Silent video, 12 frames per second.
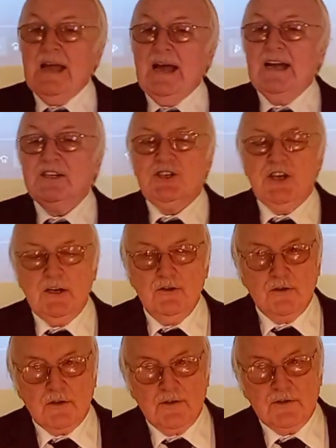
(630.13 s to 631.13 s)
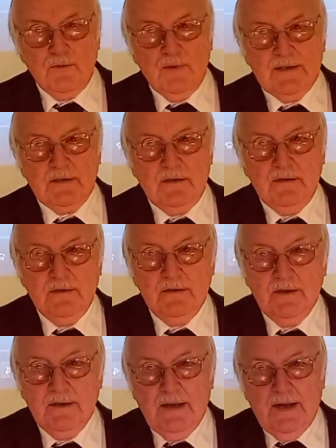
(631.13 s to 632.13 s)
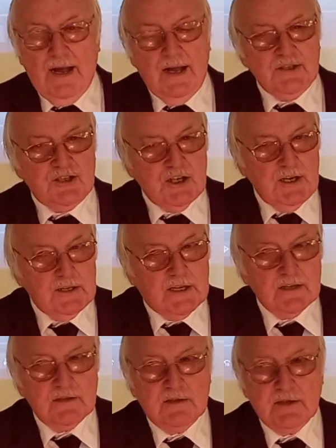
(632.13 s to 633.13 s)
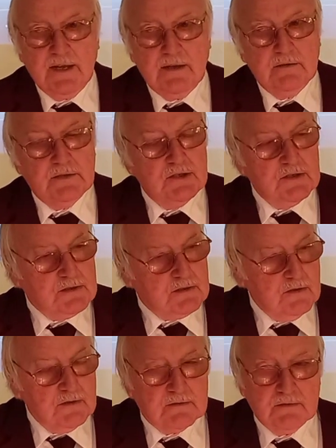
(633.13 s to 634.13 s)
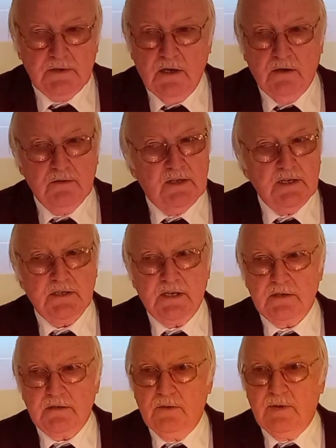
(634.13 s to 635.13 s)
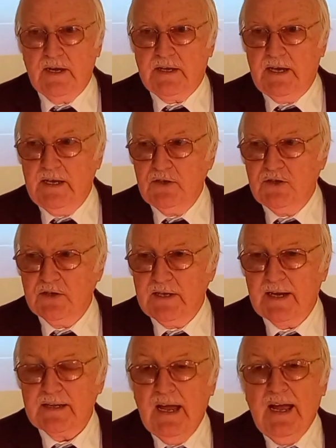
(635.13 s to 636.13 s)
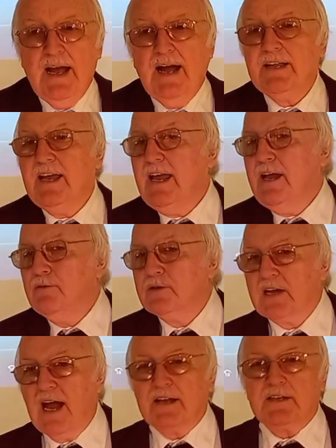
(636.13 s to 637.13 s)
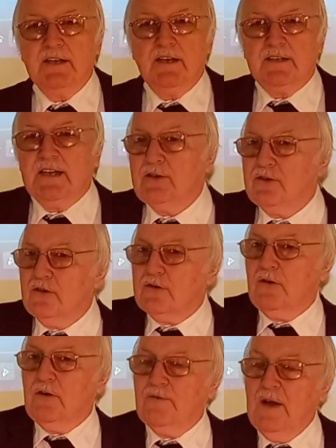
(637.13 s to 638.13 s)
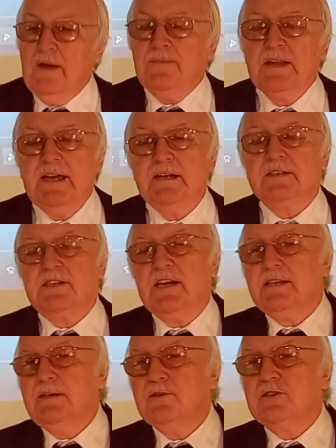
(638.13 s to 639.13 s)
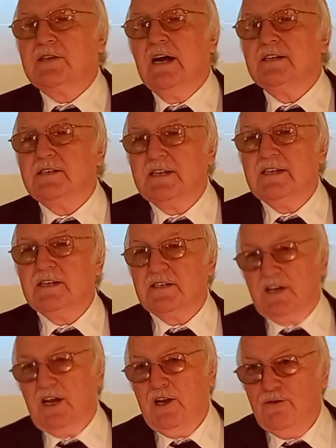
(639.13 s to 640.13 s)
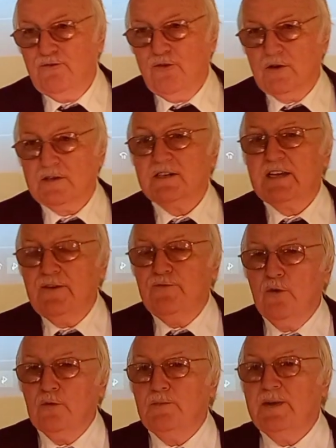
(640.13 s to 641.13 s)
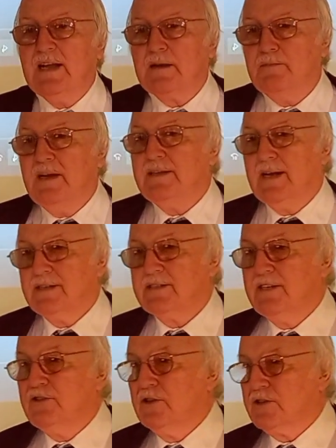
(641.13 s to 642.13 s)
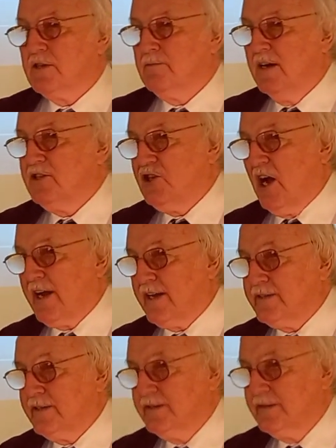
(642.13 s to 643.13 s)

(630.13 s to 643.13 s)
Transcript: And she looked out the window, and she didn't think, she thought, no, this isn't the way a king should act. And he was acting, and he took off. It says he was dancing in his ephod. His ephod would be like me dancing just in my jacket.